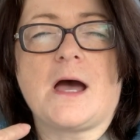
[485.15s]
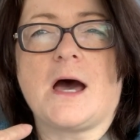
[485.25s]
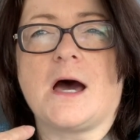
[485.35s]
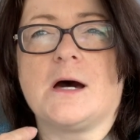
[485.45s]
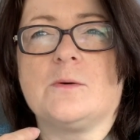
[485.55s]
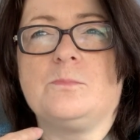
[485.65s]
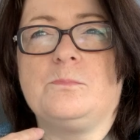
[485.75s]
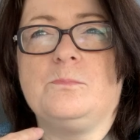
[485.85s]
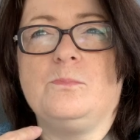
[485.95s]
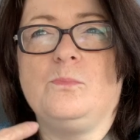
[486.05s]

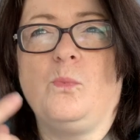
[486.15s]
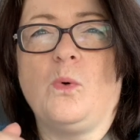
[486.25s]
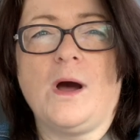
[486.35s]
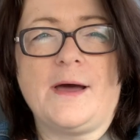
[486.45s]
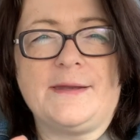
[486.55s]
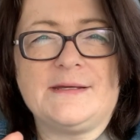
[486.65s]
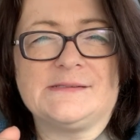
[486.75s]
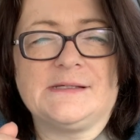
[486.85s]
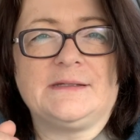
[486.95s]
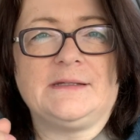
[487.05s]
One
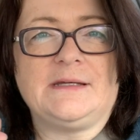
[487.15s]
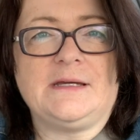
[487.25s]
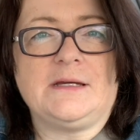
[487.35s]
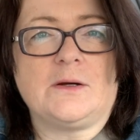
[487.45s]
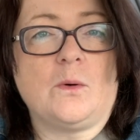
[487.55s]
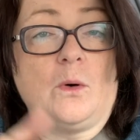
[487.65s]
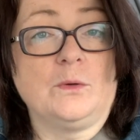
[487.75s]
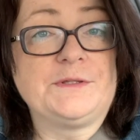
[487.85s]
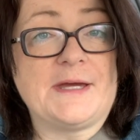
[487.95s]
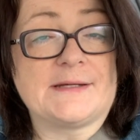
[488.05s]
is in the
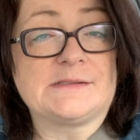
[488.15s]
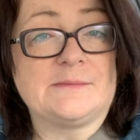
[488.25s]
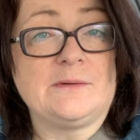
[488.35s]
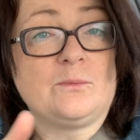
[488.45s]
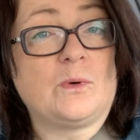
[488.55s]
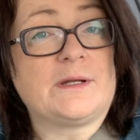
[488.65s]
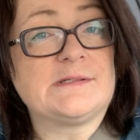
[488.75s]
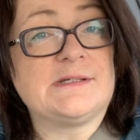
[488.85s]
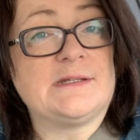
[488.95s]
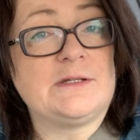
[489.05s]
Old Testament and one
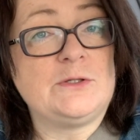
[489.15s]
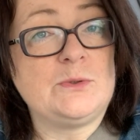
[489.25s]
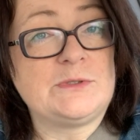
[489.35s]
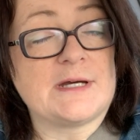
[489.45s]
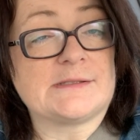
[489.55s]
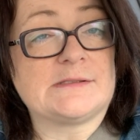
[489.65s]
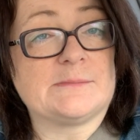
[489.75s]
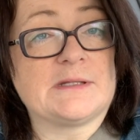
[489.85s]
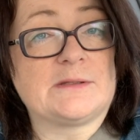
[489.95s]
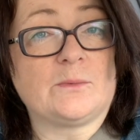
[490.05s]
is in the New Testament.